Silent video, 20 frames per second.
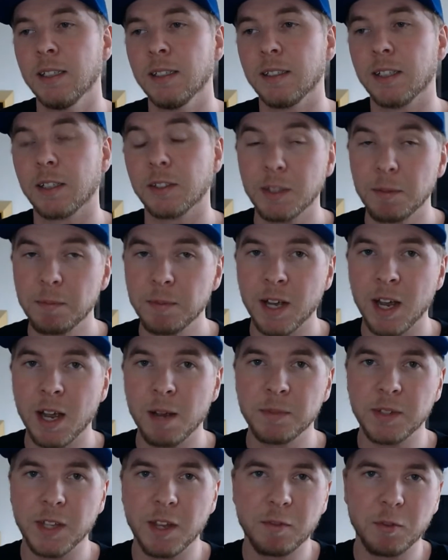Now
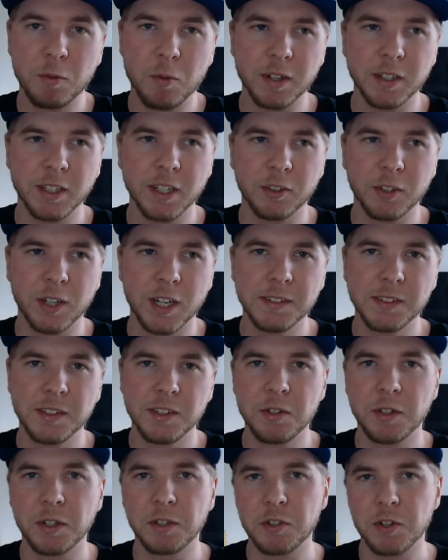sometimes if you want to get
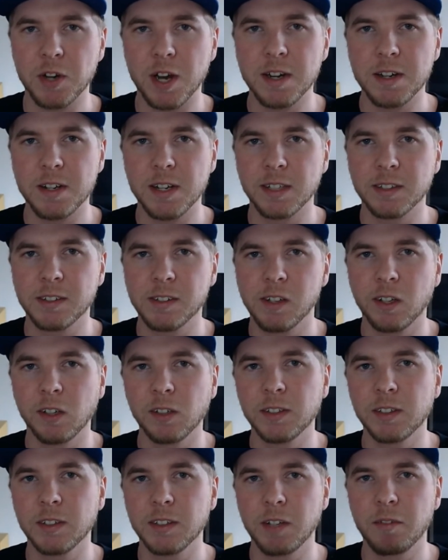crazy, you can try to test
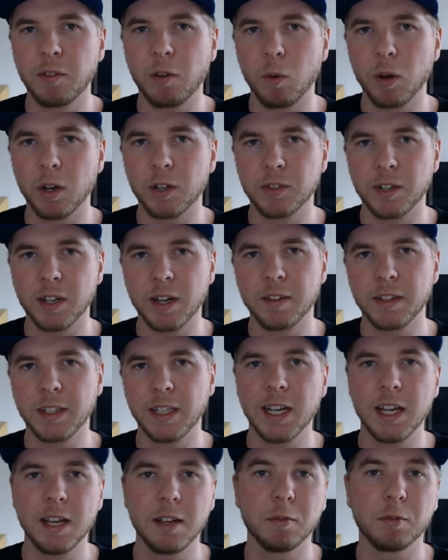those and see if it works right out of
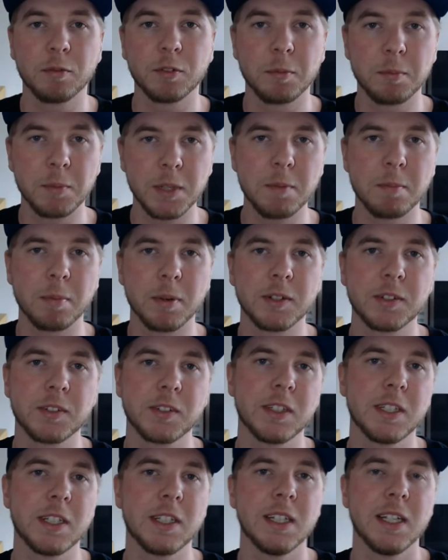the gate. For me
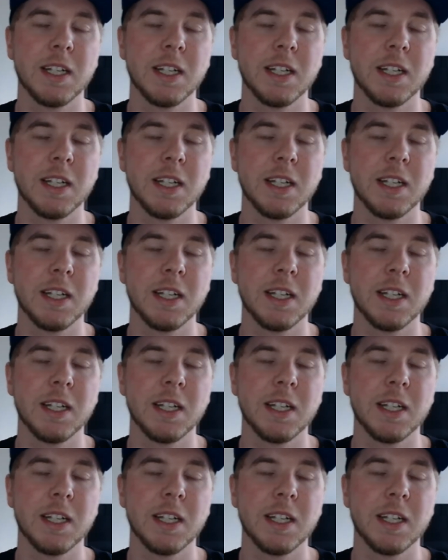personally,